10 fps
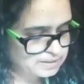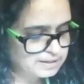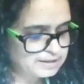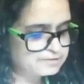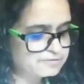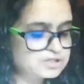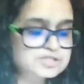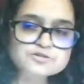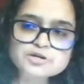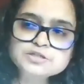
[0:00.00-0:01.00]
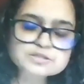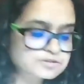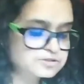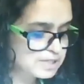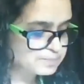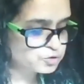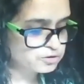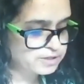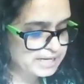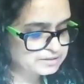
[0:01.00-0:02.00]
They were constructing conceptual
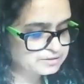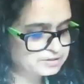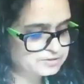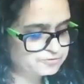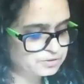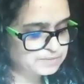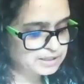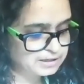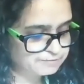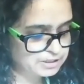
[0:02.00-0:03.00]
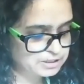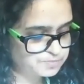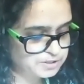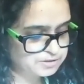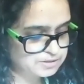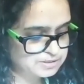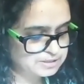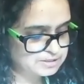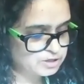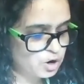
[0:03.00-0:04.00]
categories from their lived
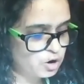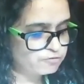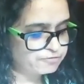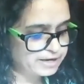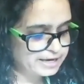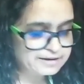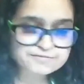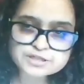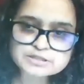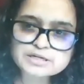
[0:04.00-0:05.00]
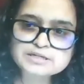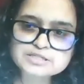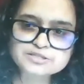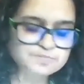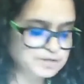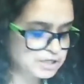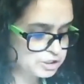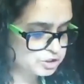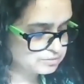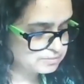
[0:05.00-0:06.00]
experiences of everyday
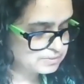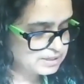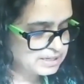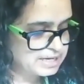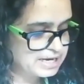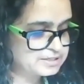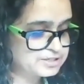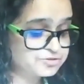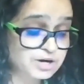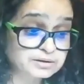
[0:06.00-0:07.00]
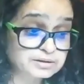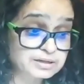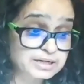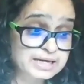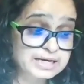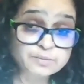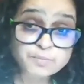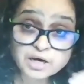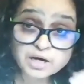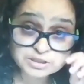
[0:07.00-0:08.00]
discrimination and struggle at the
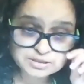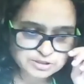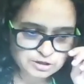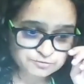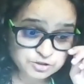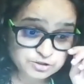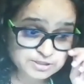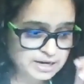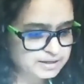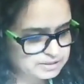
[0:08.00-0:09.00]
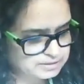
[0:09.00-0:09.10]
margins of the society.